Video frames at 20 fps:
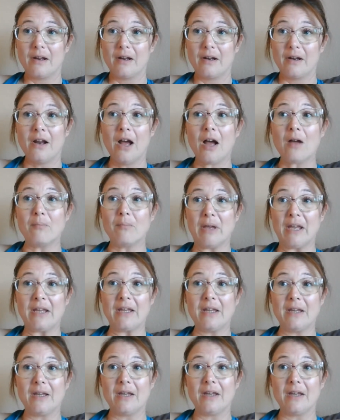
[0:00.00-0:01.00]
not
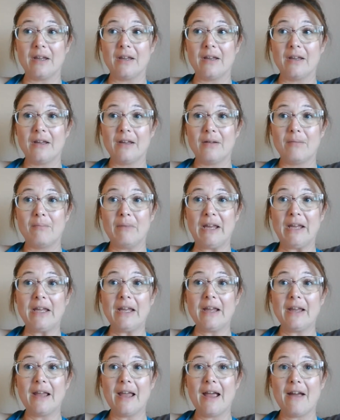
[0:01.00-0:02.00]

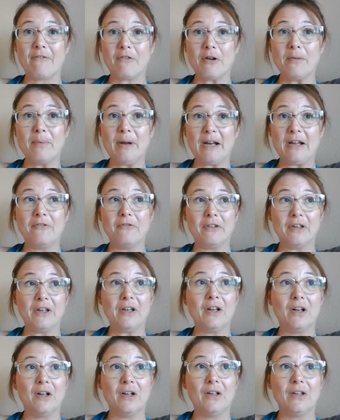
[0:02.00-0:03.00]
making everybody
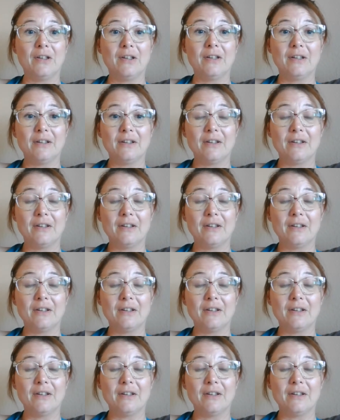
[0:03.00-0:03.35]
feel